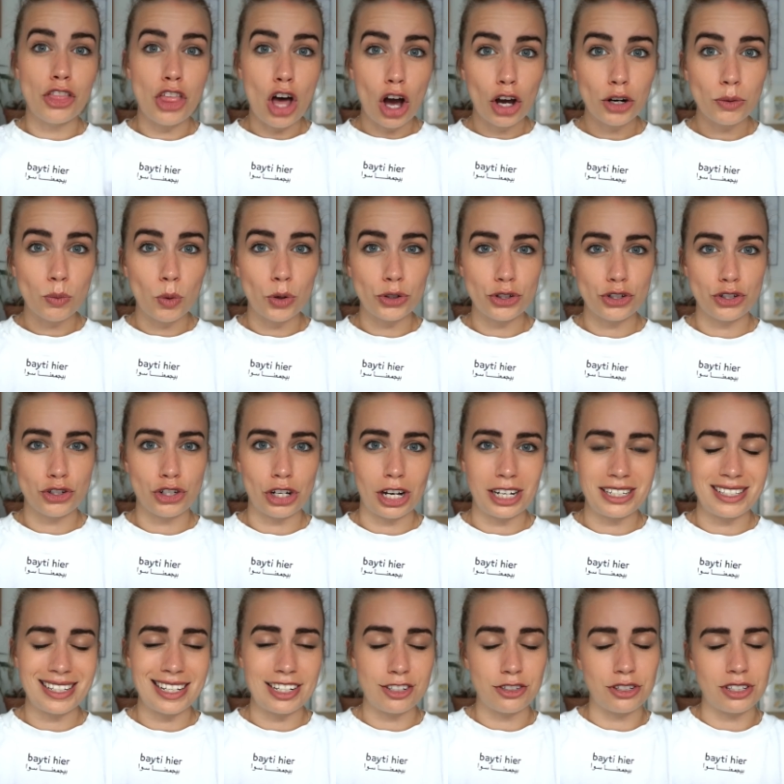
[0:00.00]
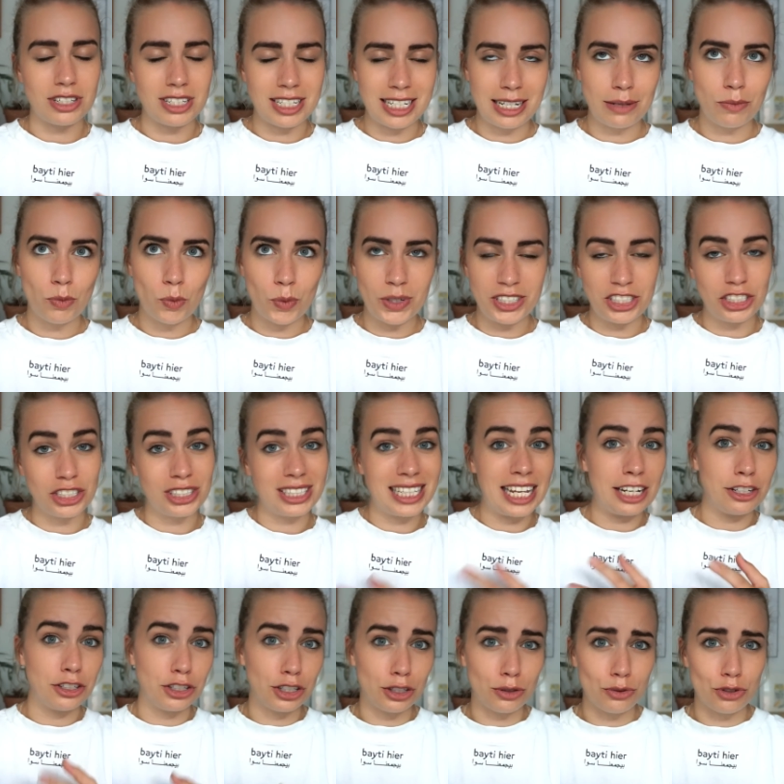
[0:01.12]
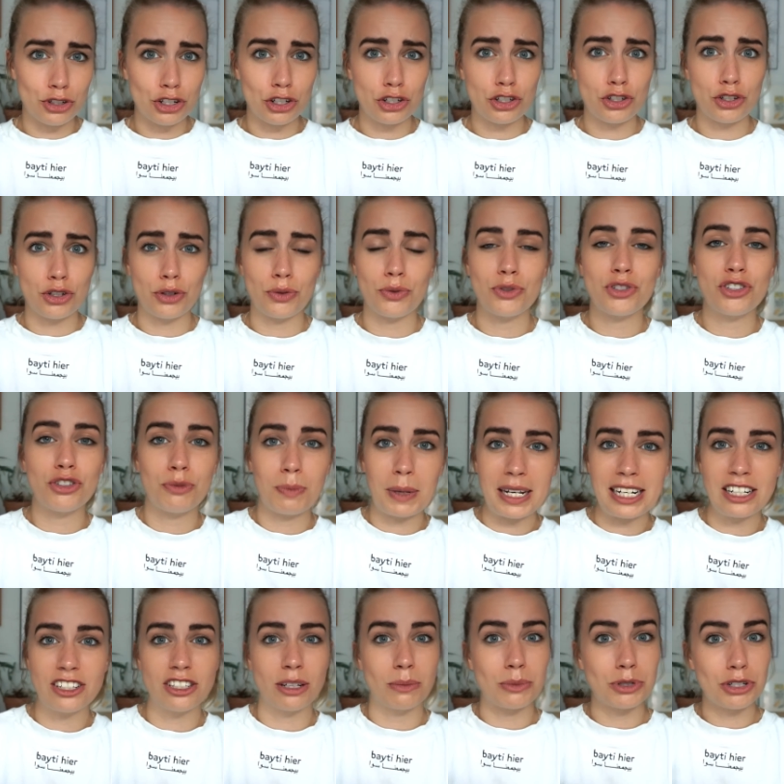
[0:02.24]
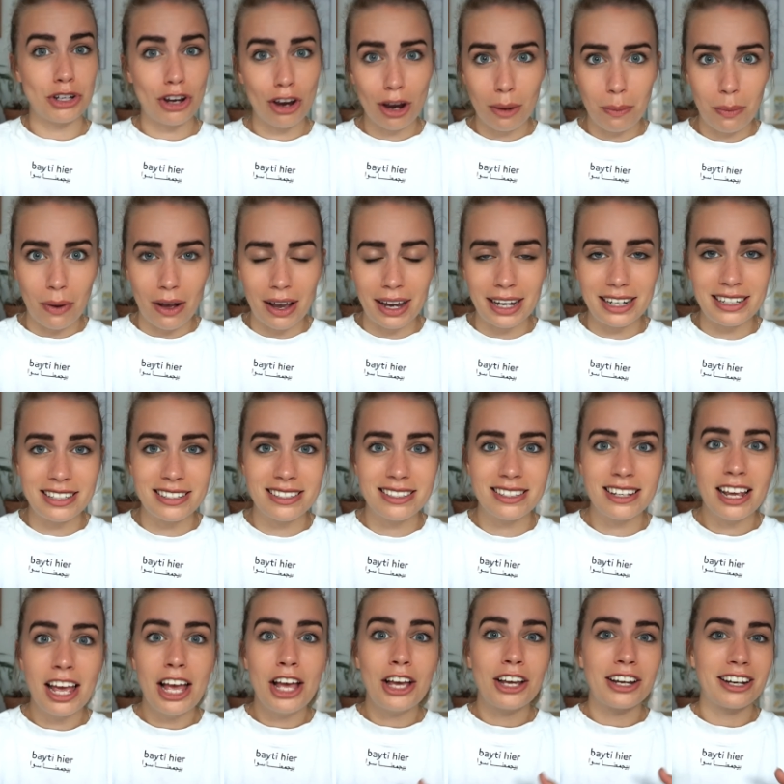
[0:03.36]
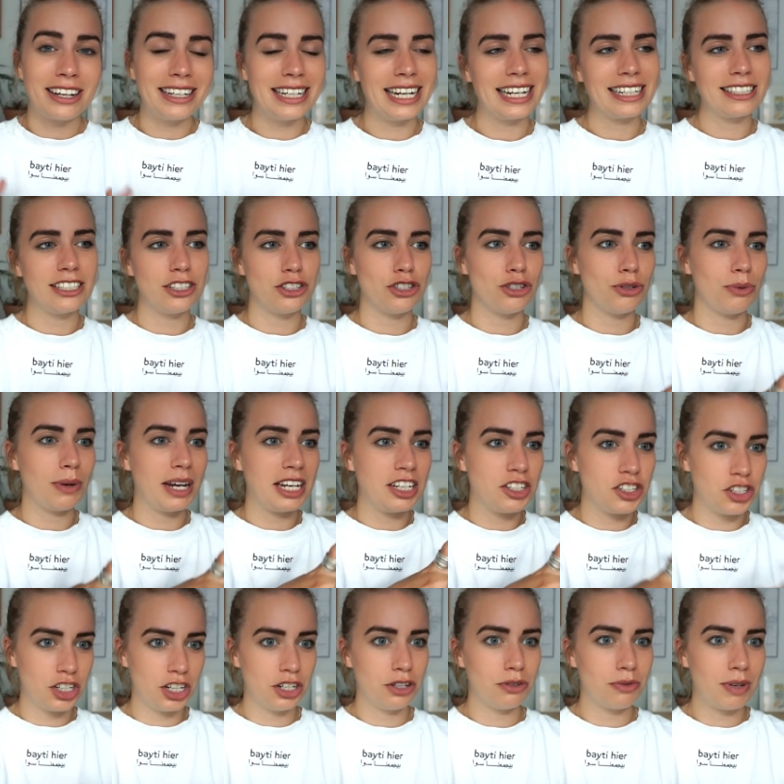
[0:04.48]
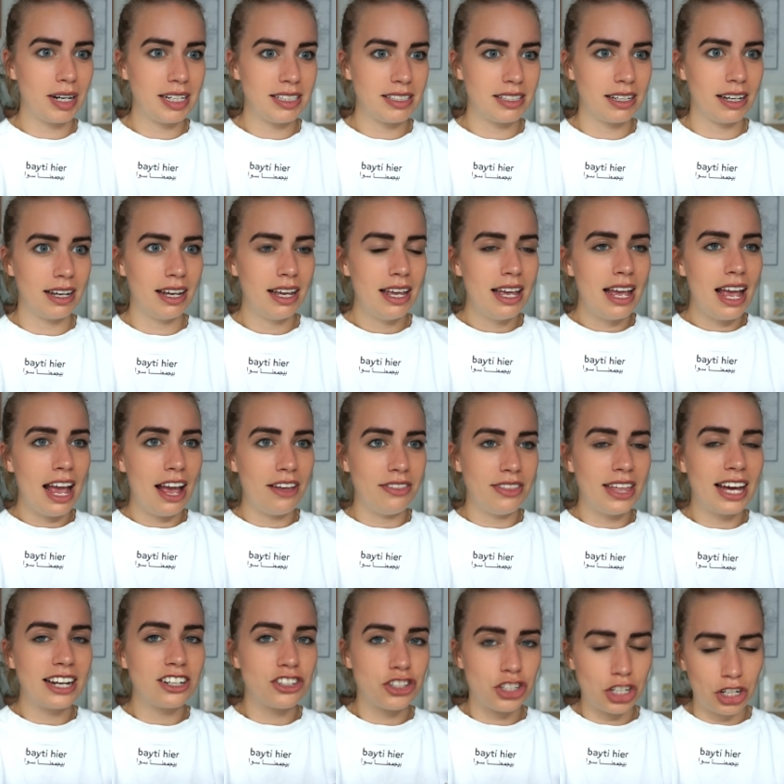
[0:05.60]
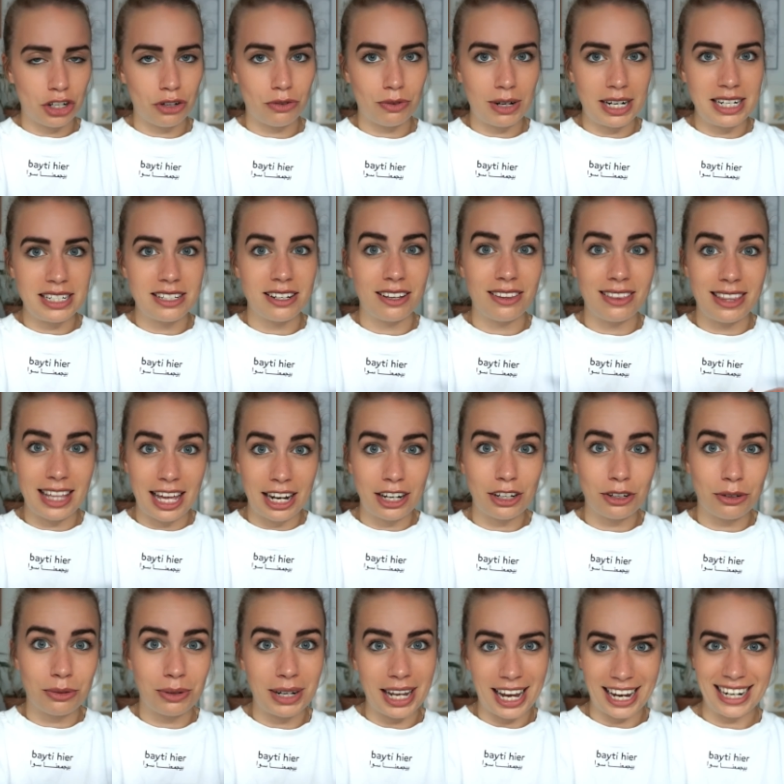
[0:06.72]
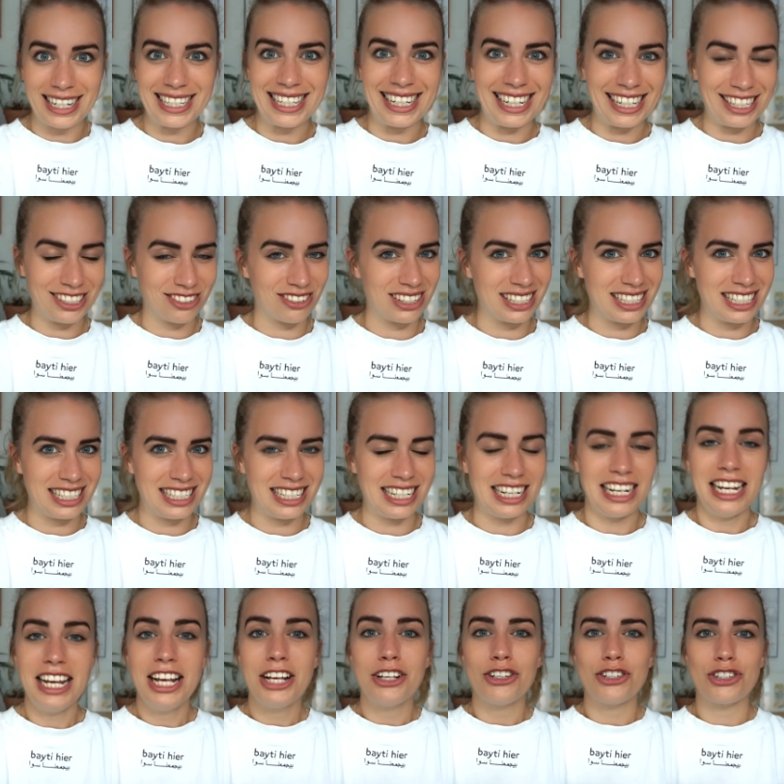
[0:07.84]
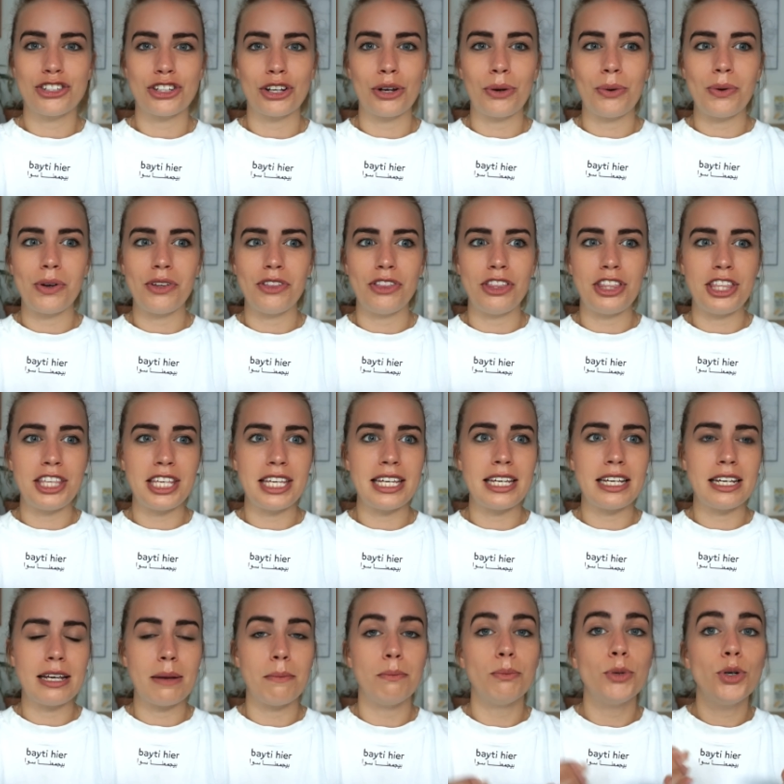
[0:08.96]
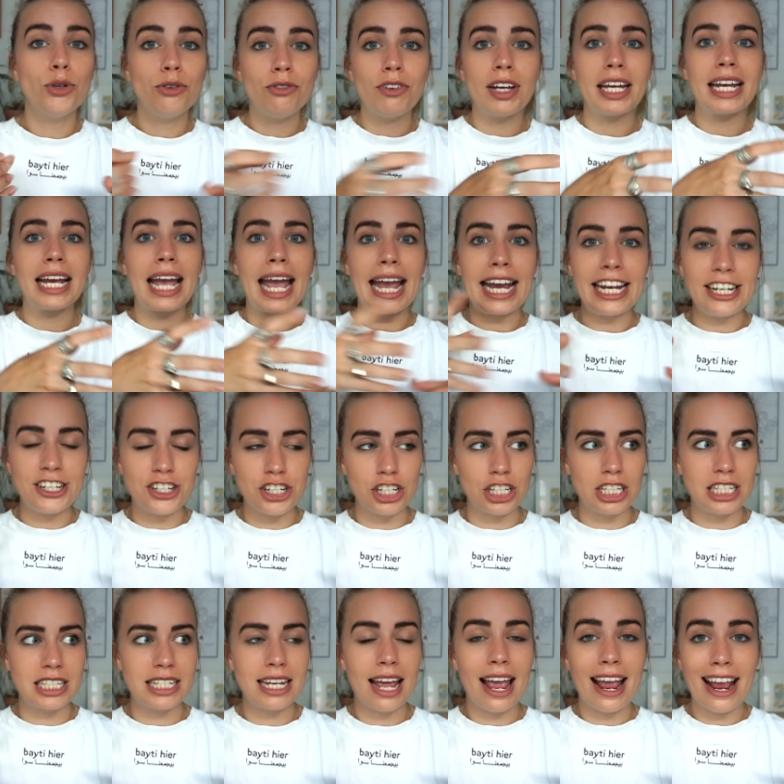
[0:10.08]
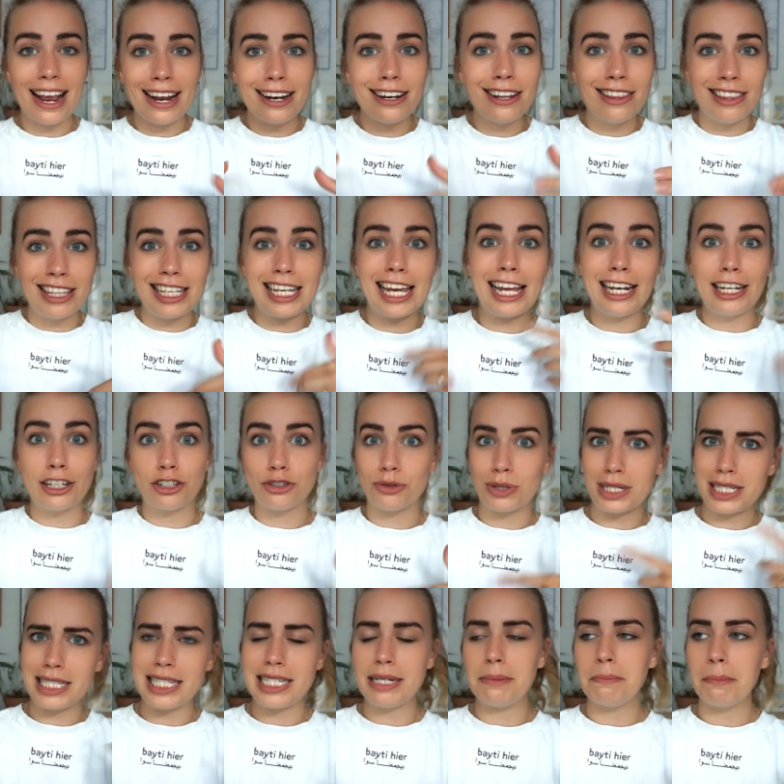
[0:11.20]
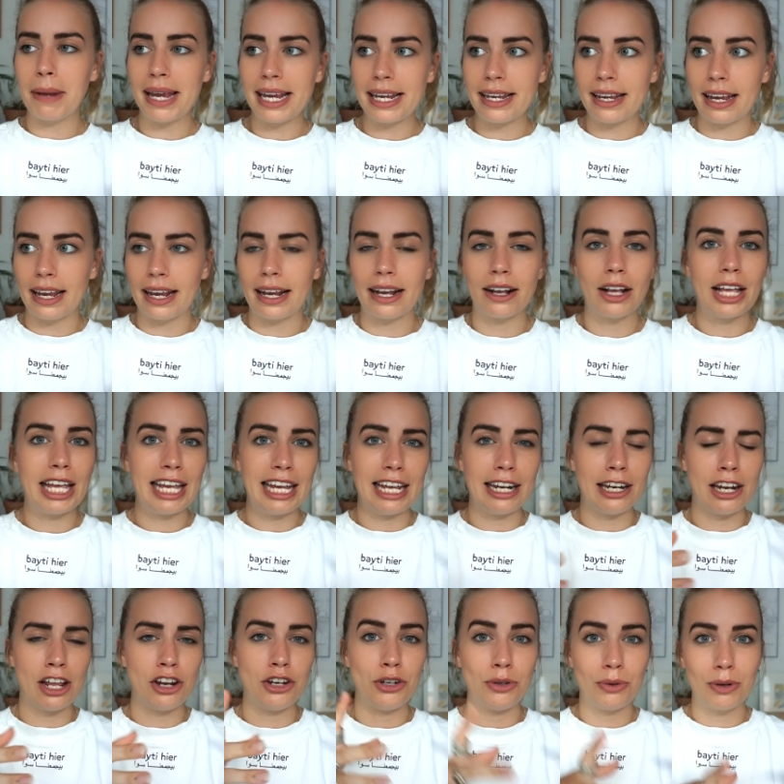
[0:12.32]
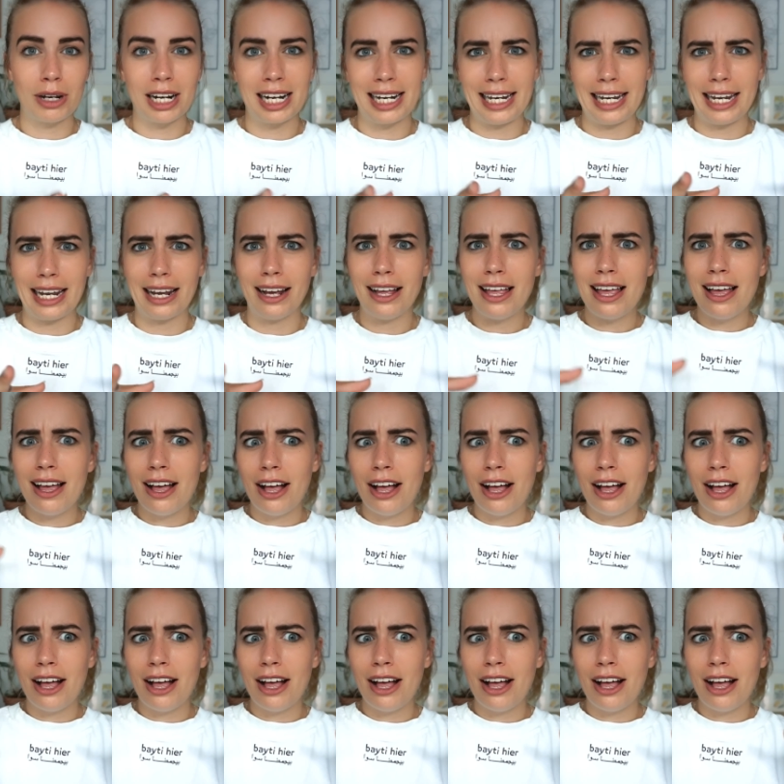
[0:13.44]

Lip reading: the hot water turns into steam, which is then used to spin some turbines connected to a generator, and that generator then creates electricity. So the moving agent in the electricity making in nuclear